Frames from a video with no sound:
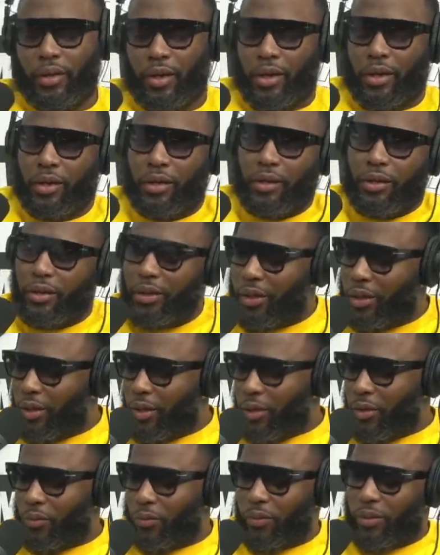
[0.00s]
and
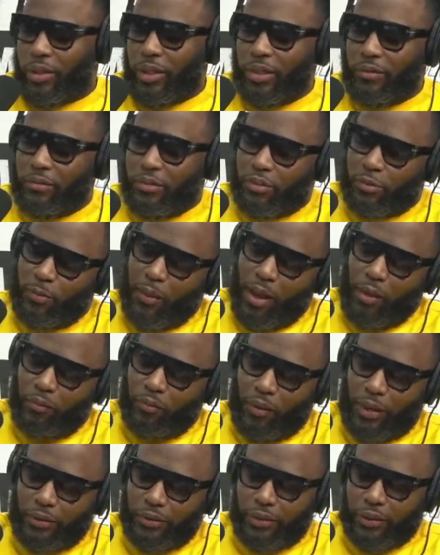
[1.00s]
we leaving the spot. What was your
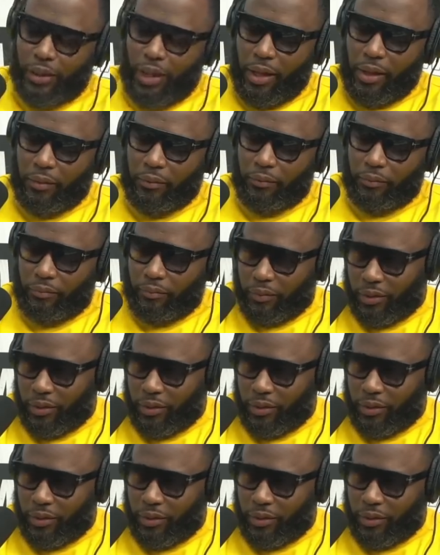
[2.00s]
brother's name?